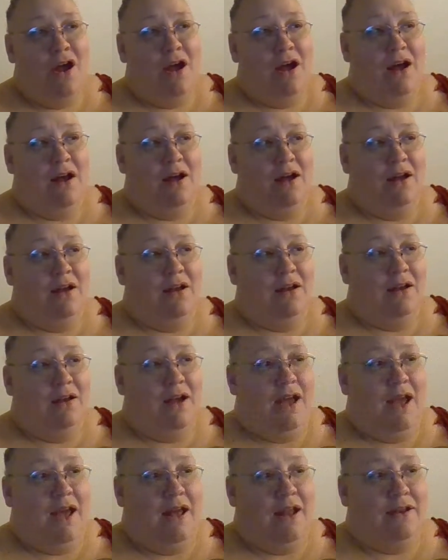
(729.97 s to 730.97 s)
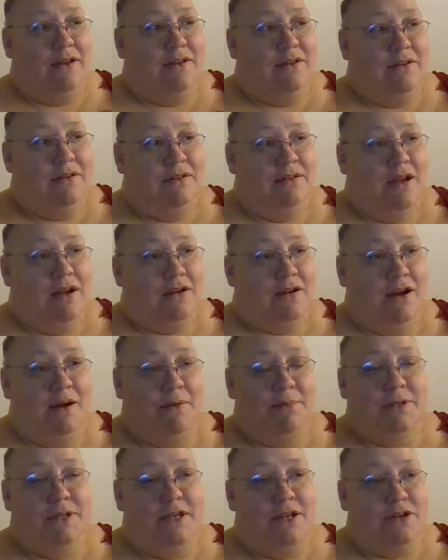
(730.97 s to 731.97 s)
And a
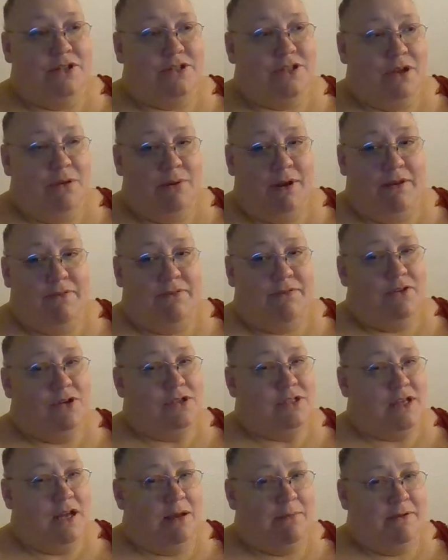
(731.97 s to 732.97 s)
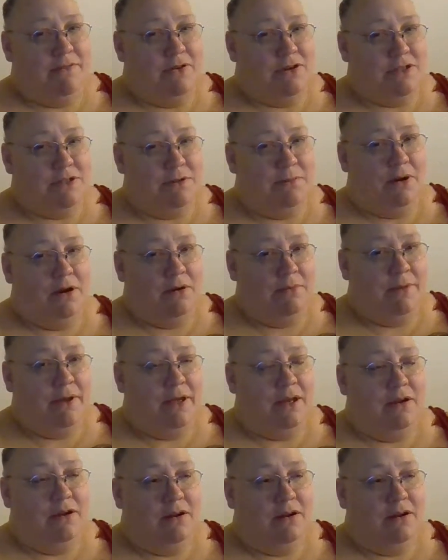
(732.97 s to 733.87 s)
couple of years ago, when I first got my first apartment,